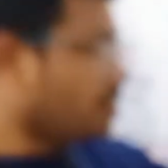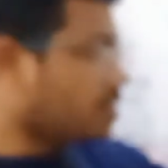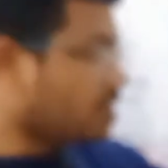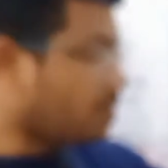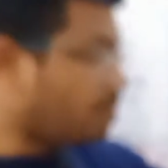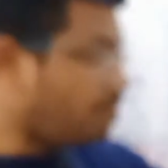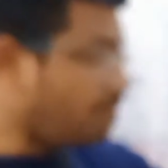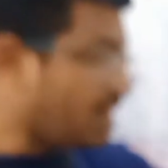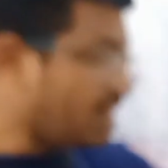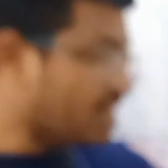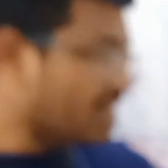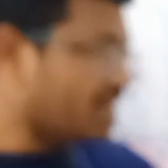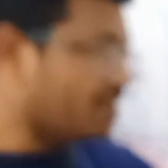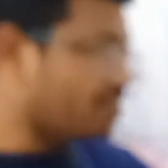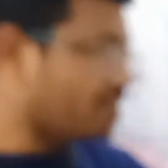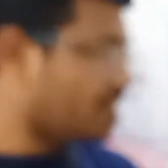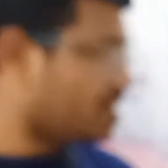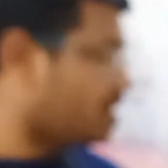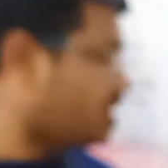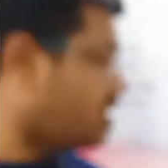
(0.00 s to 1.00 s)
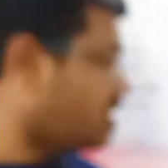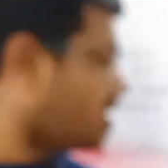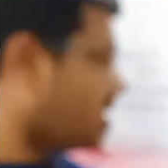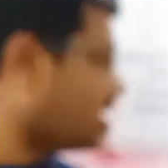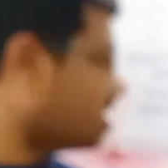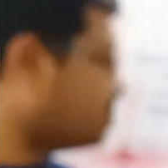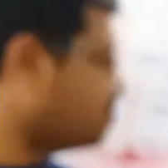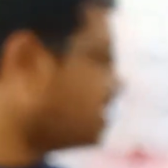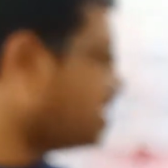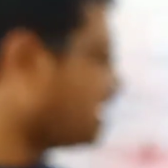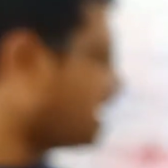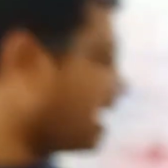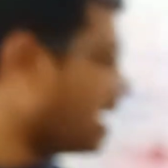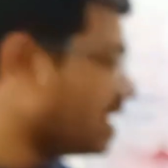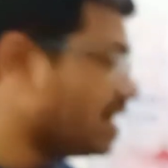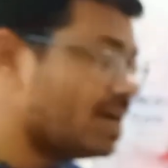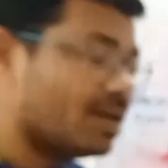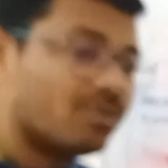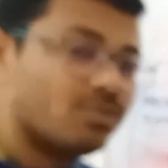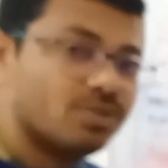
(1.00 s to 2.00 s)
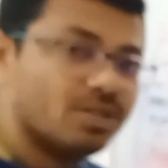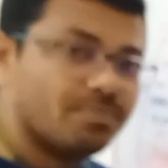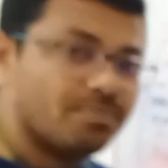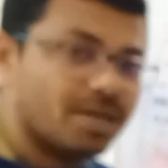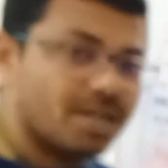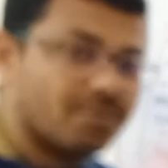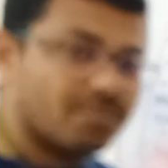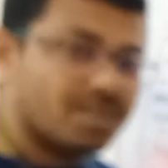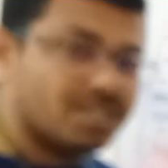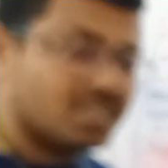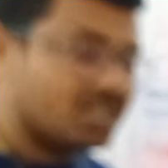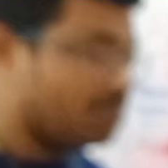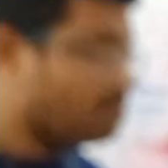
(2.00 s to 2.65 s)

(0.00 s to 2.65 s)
The melted material has been added to the magma